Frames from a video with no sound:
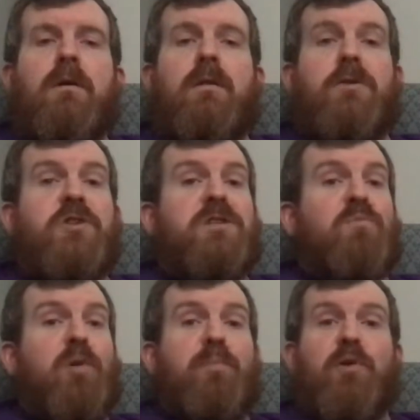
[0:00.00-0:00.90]
They're just
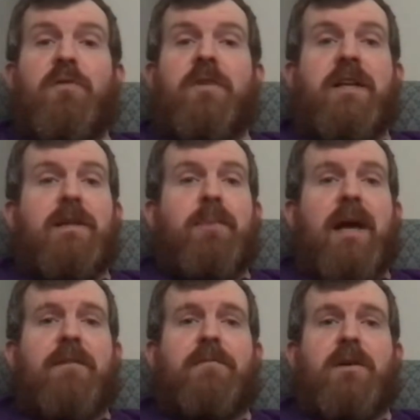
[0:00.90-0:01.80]
more proven in the
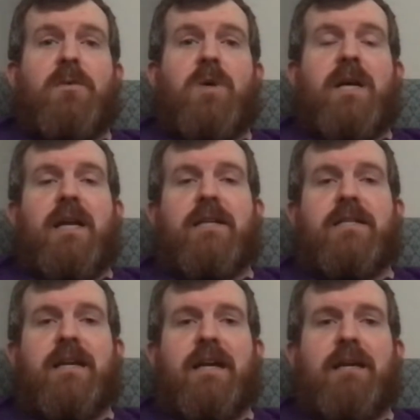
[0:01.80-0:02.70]
backfield, what can I
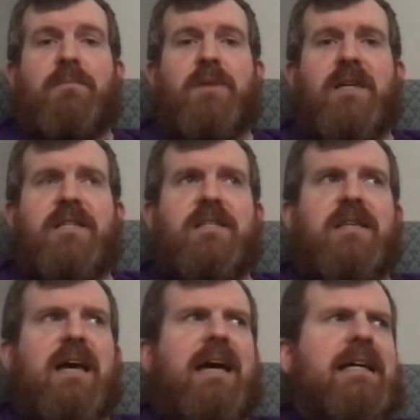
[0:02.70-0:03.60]
say? Plus,
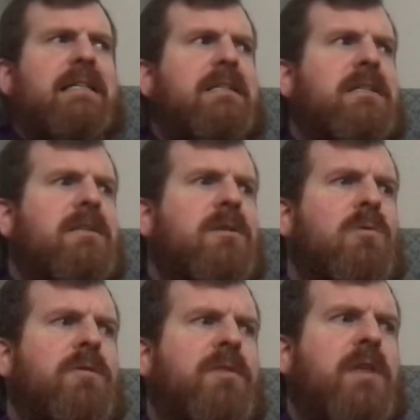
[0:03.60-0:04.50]
I
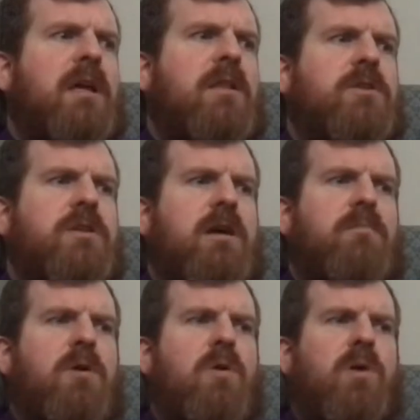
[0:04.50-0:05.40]
don't think
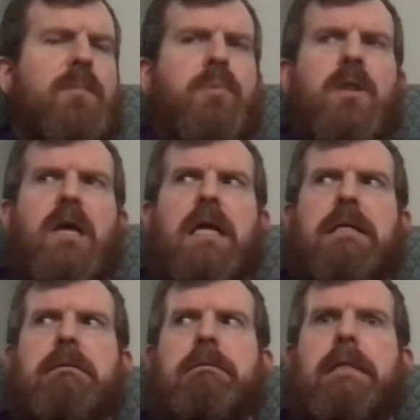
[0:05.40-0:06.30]
LeSean McCoy
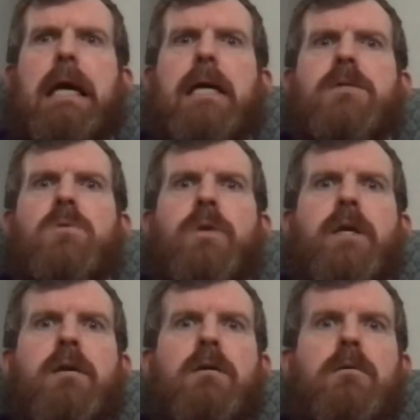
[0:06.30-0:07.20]
played last
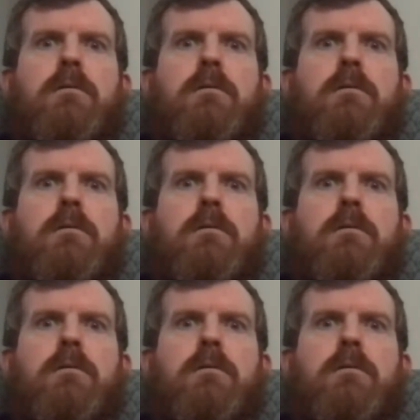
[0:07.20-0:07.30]
week,